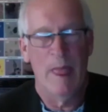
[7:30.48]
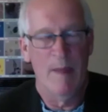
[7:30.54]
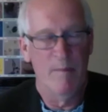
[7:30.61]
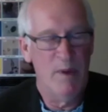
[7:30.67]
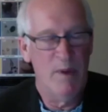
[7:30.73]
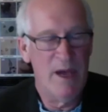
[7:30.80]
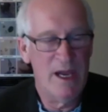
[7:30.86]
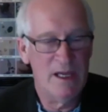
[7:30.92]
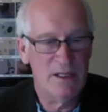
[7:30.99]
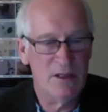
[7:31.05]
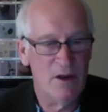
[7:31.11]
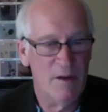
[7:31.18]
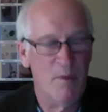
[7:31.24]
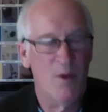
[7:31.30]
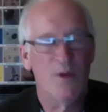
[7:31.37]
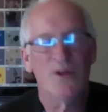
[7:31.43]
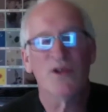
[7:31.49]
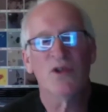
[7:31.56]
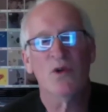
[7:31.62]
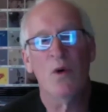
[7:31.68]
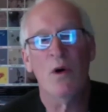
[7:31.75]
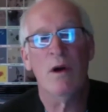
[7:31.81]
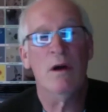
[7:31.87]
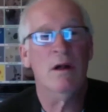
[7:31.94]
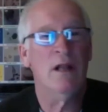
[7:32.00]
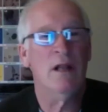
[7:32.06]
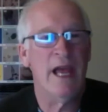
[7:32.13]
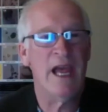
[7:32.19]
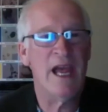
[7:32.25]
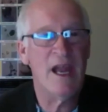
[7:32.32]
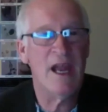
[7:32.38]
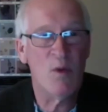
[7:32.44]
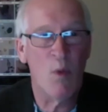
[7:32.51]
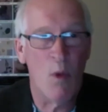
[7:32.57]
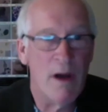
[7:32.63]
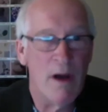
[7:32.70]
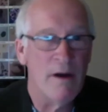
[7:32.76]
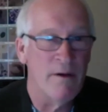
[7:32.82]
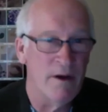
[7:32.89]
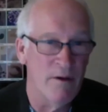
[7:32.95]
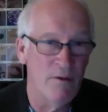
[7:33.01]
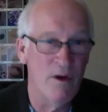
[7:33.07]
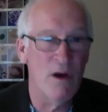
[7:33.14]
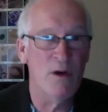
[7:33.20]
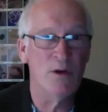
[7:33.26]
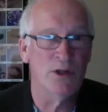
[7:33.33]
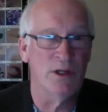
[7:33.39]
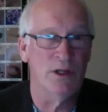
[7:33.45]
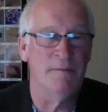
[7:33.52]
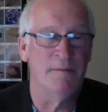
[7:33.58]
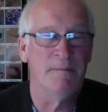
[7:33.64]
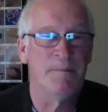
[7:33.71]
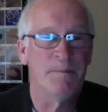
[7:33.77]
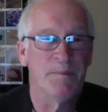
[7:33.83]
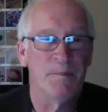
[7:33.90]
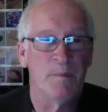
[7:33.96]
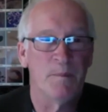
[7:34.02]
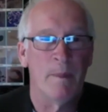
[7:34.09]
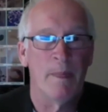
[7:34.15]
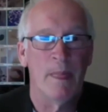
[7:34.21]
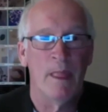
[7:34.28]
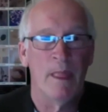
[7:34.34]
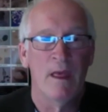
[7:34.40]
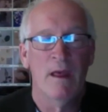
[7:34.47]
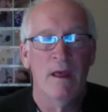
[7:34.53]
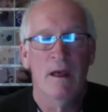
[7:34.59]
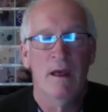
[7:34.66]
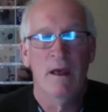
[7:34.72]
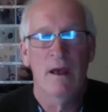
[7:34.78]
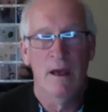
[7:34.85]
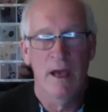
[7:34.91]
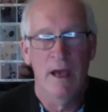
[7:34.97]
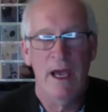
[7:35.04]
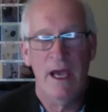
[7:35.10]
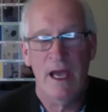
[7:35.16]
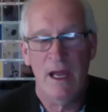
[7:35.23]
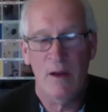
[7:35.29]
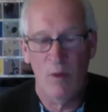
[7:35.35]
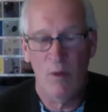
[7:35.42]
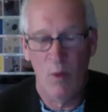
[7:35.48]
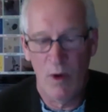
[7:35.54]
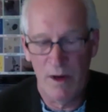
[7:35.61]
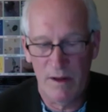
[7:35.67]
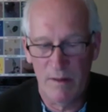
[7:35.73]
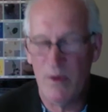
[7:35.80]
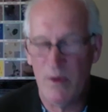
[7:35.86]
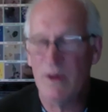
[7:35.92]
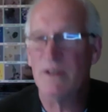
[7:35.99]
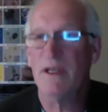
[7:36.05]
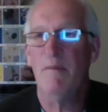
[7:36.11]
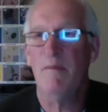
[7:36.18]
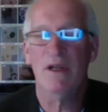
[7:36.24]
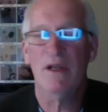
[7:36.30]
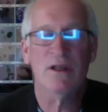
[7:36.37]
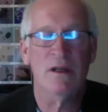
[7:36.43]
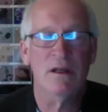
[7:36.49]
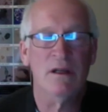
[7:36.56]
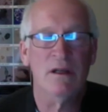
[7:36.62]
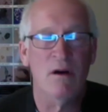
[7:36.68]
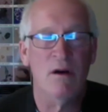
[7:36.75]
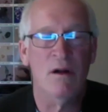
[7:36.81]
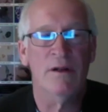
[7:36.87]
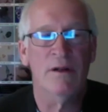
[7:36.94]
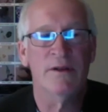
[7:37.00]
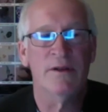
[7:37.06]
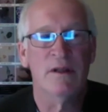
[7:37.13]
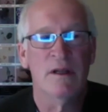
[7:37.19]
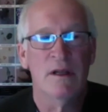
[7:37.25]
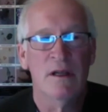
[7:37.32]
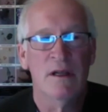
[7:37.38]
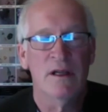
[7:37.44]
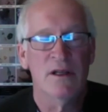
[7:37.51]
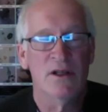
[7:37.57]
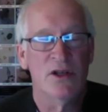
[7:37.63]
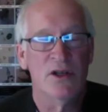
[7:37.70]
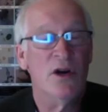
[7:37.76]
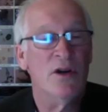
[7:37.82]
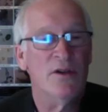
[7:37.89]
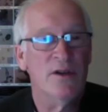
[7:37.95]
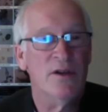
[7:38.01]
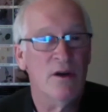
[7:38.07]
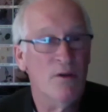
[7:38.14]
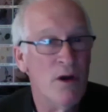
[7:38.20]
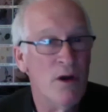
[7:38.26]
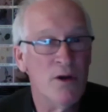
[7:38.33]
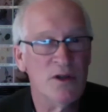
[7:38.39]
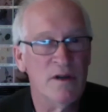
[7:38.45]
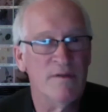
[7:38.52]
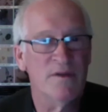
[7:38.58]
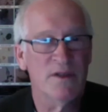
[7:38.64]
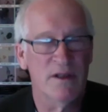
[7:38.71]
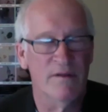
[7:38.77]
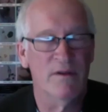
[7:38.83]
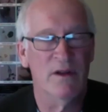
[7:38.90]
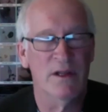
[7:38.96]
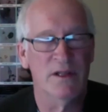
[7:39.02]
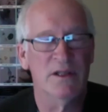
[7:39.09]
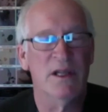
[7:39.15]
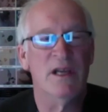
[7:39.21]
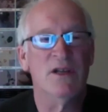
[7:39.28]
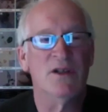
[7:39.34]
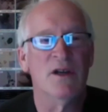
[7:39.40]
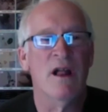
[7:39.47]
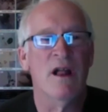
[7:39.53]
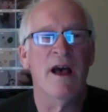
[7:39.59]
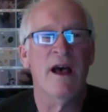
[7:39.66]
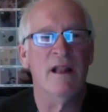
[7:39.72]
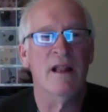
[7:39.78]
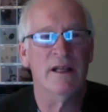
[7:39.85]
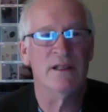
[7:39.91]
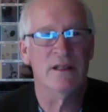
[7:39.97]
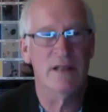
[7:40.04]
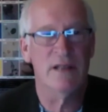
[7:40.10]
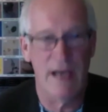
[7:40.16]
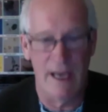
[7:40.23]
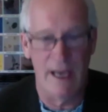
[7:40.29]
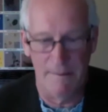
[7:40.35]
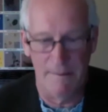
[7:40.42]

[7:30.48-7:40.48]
based on both soil and water erosion. And one of the books I mentioned called Dirt, the Erosion of Civilization highlights that.